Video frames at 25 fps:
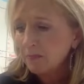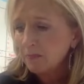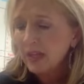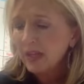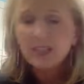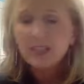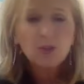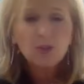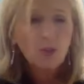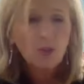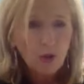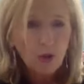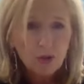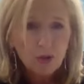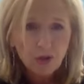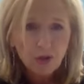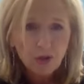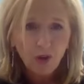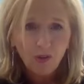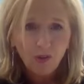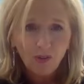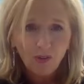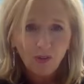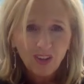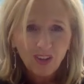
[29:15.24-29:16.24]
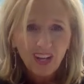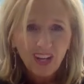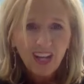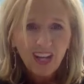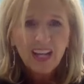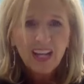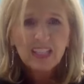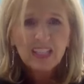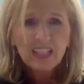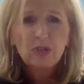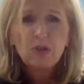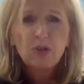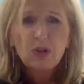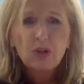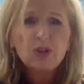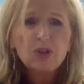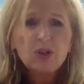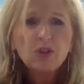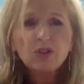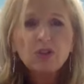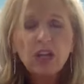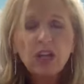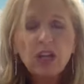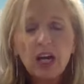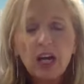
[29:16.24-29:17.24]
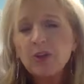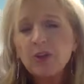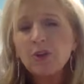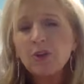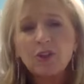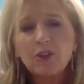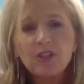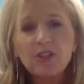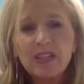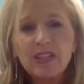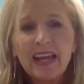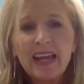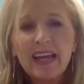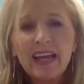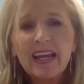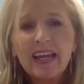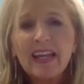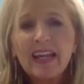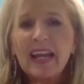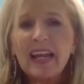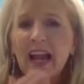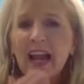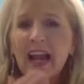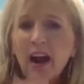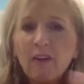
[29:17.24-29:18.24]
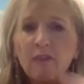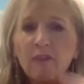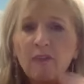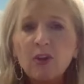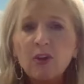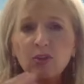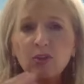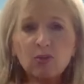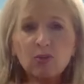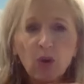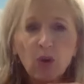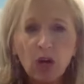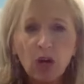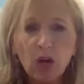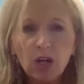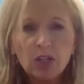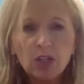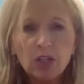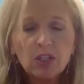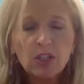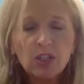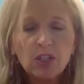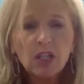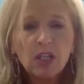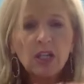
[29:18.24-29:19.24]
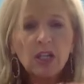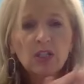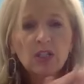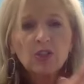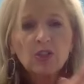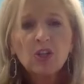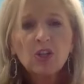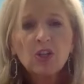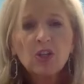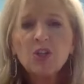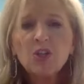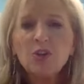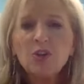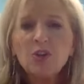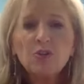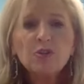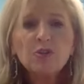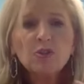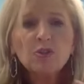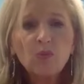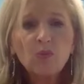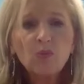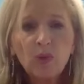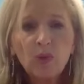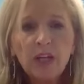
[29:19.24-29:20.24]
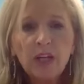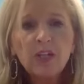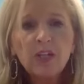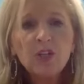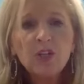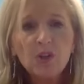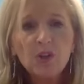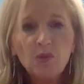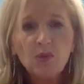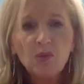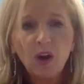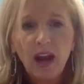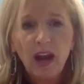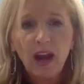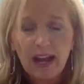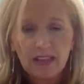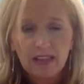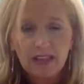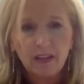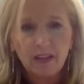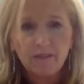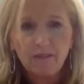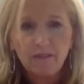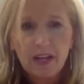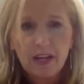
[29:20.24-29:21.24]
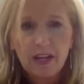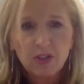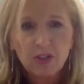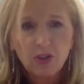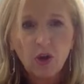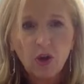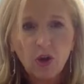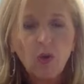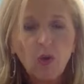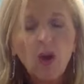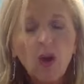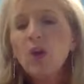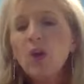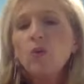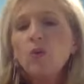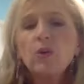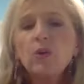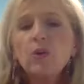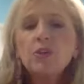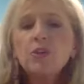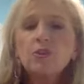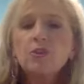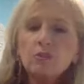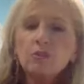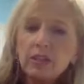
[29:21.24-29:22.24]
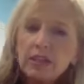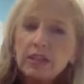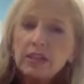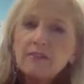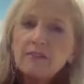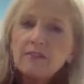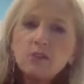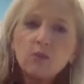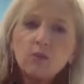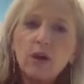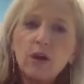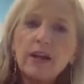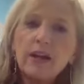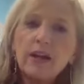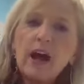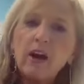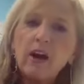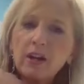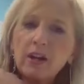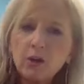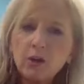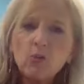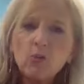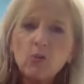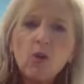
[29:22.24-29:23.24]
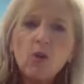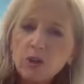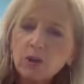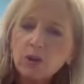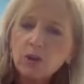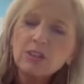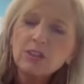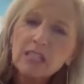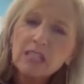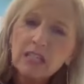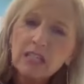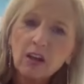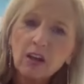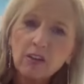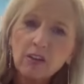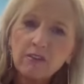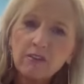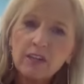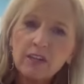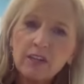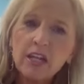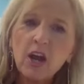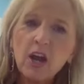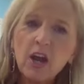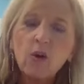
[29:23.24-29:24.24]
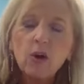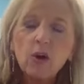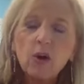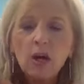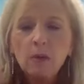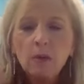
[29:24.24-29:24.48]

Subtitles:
it's crucial. It's crucial to understand and have those words to use when you are at the facial. When you leave to run out, and you'll see it on the video.